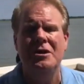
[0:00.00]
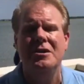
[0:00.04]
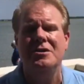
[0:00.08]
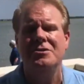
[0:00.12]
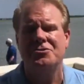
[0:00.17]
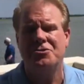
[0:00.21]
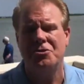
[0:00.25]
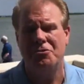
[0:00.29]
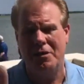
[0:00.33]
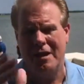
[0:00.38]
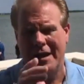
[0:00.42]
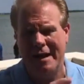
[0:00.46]

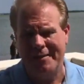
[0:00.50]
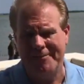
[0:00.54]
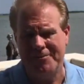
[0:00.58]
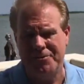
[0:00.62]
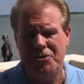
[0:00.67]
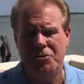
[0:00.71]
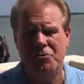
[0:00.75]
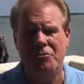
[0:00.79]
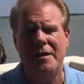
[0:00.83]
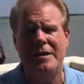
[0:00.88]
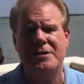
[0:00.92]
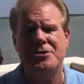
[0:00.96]
So right after
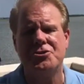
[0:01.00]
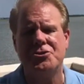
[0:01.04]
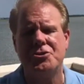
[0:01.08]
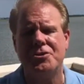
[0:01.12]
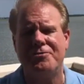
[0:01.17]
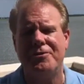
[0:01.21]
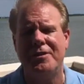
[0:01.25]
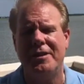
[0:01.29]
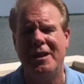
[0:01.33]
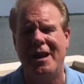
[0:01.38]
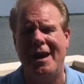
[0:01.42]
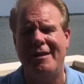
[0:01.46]
you
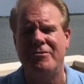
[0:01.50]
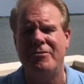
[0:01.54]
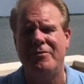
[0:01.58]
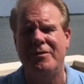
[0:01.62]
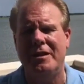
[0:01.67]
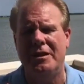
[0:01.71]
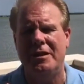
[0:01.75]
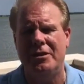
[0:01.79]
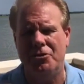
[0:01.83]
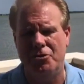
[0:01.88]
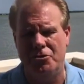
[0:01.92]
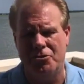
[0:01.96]
register for the live
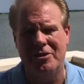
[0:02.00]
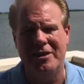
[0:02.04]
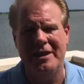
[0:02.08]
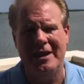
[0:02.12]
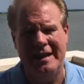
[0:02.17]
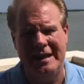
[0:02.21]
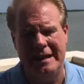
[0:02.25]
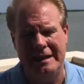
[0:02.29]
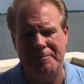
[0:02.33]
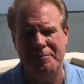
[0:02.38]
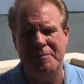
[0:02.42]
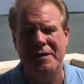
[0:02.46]
event, you'll
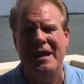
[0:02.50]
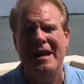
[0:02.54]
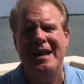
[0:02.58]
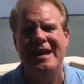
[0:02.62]
get it.